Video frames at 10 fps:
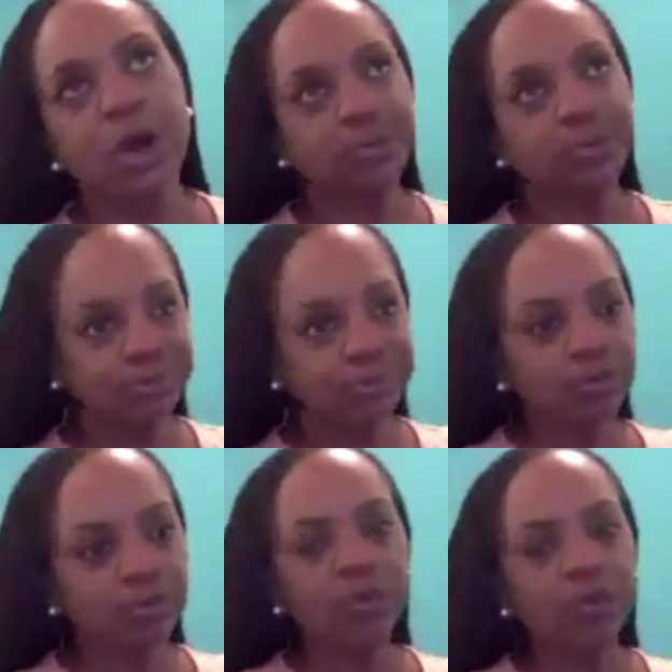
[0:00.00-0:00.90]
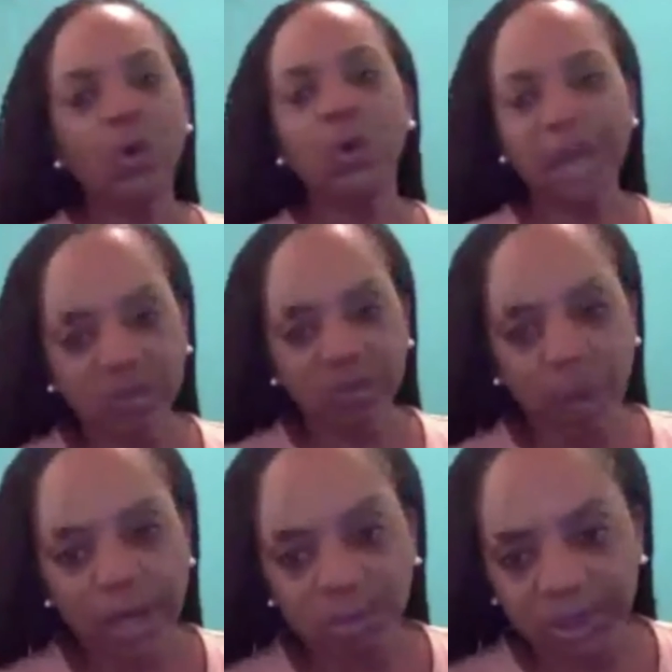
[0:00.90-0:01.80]
So
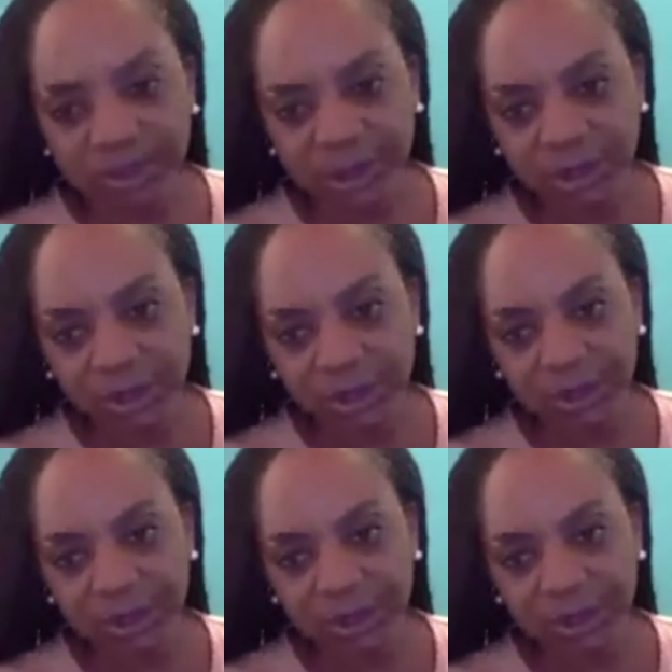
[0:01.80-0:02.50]
we have quite a bit of